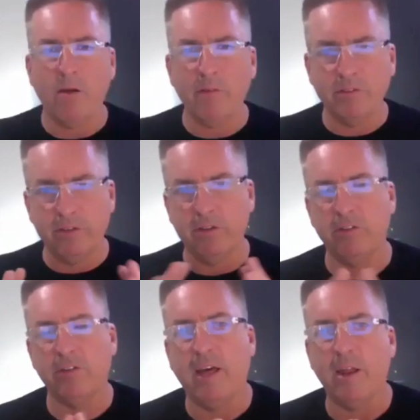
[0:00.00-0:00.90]
obviously there's
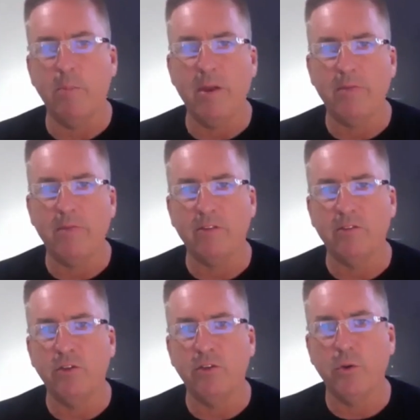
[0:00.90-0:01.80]
a lot of
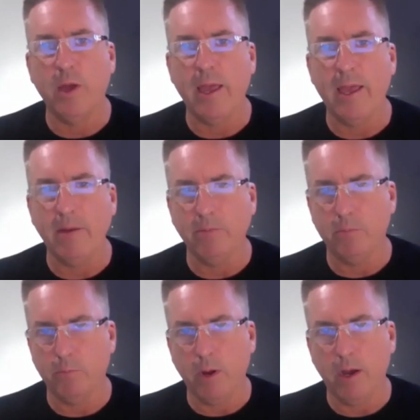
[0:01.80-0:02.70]
benefits to a
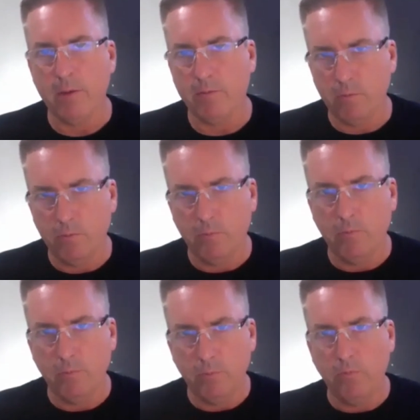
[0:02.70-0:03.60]

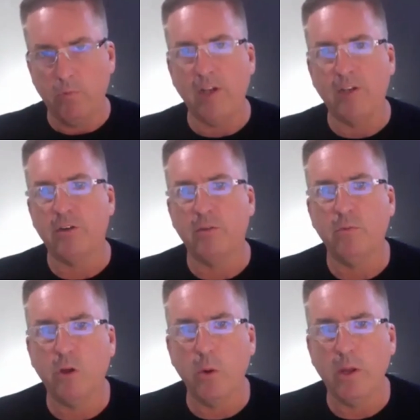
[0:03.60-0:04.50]
renter
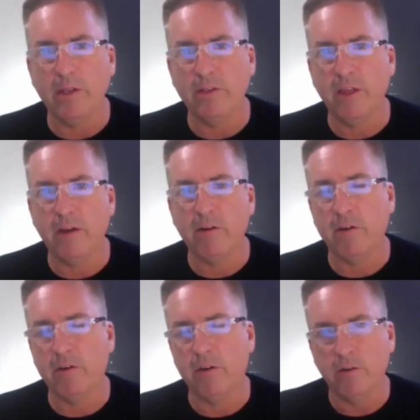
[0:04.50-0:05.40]
going into there,
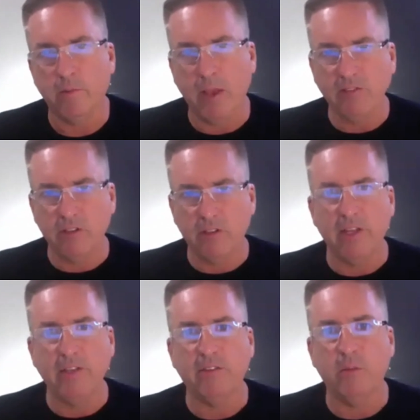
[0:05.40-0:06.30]
or
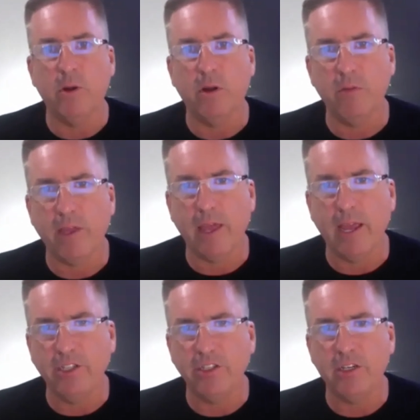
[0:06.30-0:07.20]
basically someone on
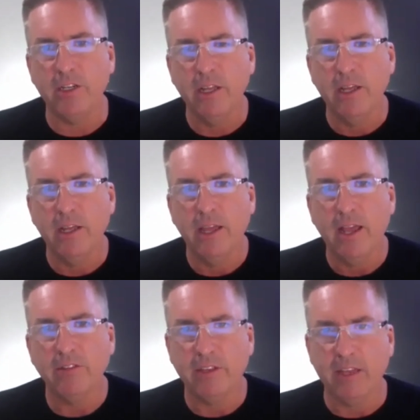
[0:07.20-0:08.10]
vacation,
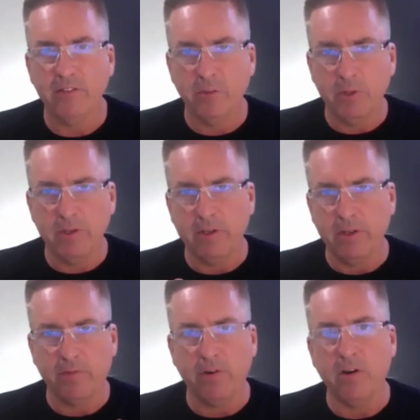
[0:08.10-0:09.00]
as it gives them a
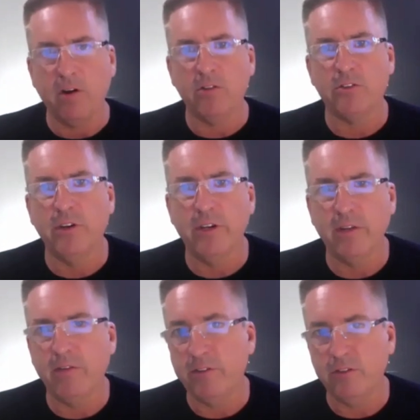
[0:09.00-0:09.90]
different
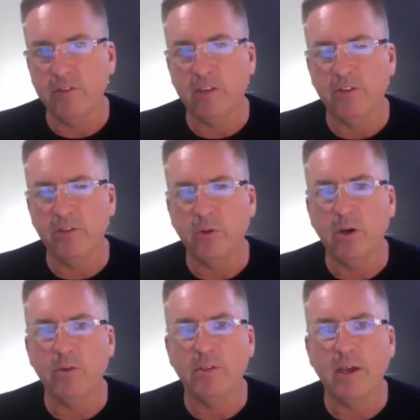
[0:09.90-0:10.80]
alternative, as you said, to a
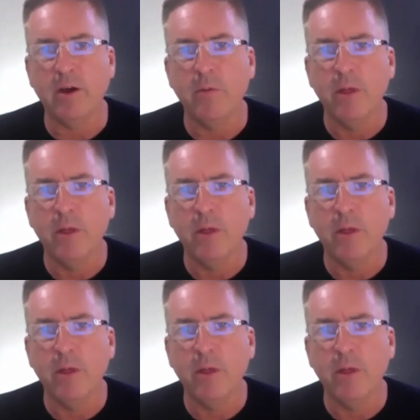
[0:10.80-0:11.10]
hotel.